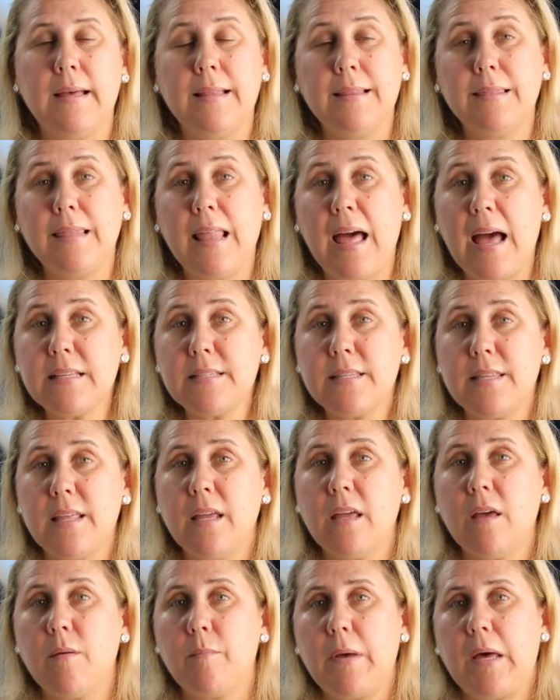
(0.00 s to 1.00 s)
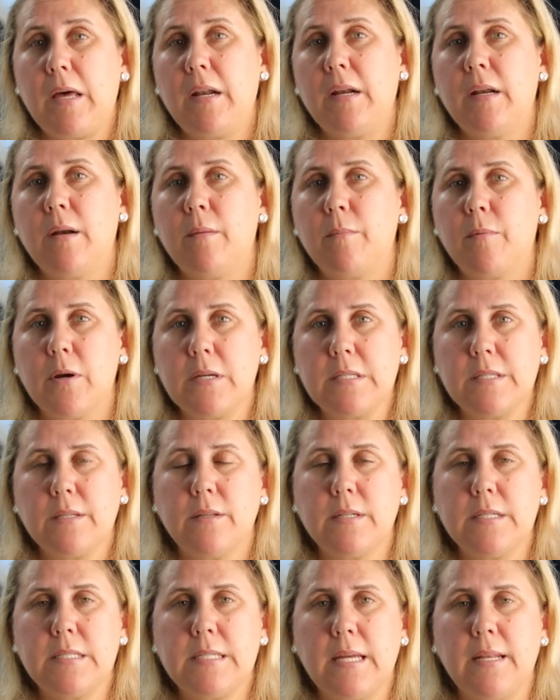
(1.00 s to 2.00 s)
Last thing about an
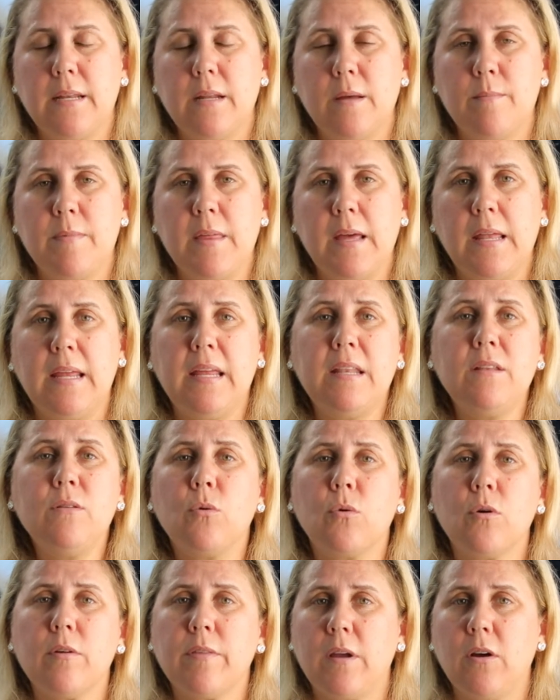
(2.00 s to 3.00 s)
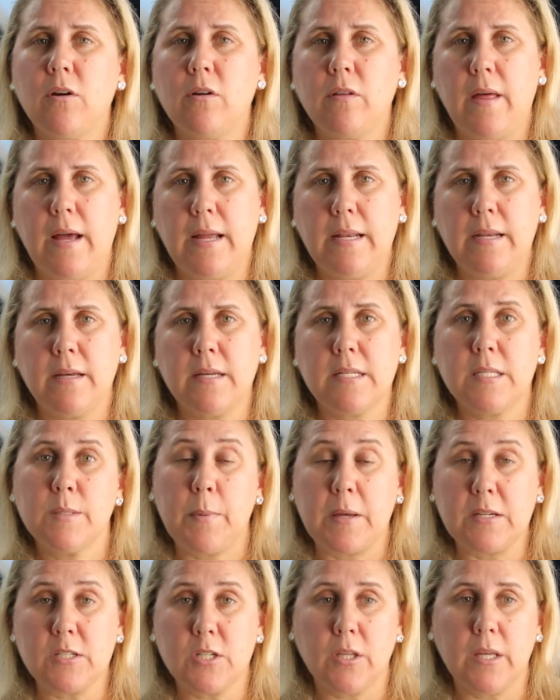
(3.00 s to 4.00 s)
appraisal addendum, that in North Carolina
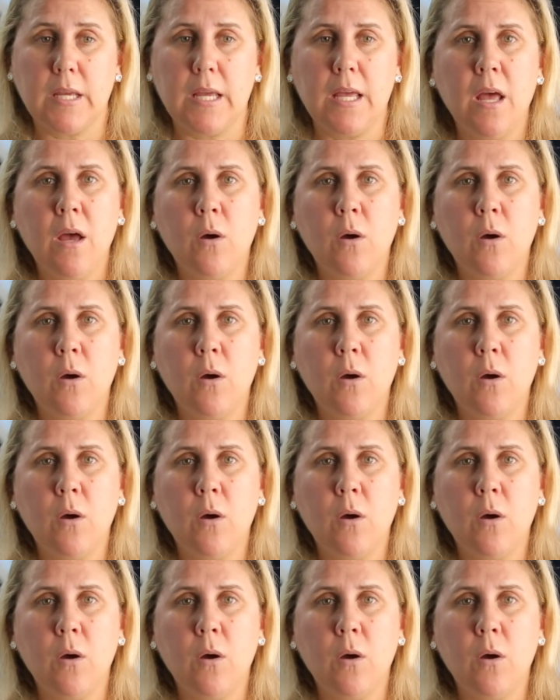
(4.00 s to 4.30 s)
especially,